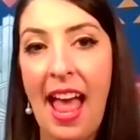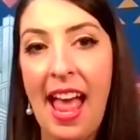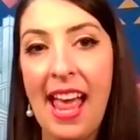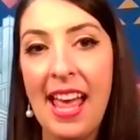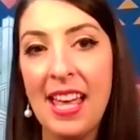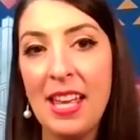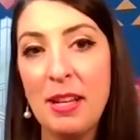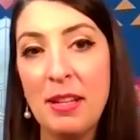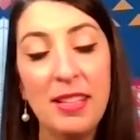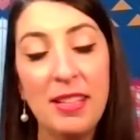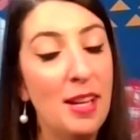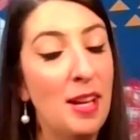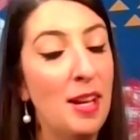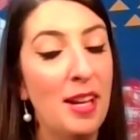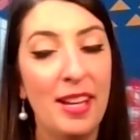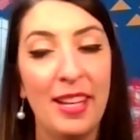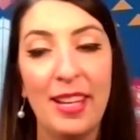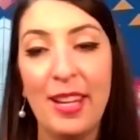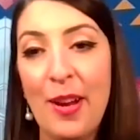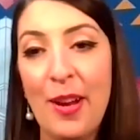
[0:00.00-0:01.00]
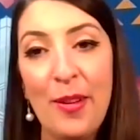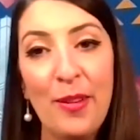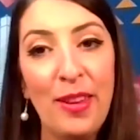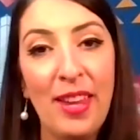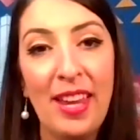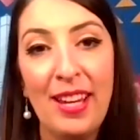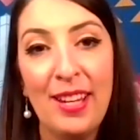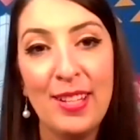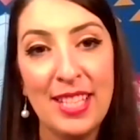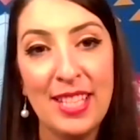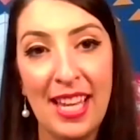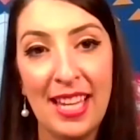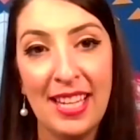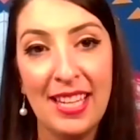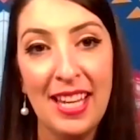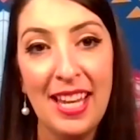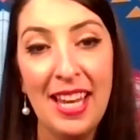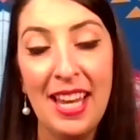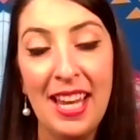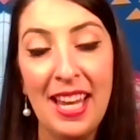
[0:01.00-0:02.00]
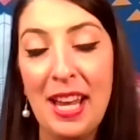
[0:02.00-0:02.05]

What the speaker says: And, like you said,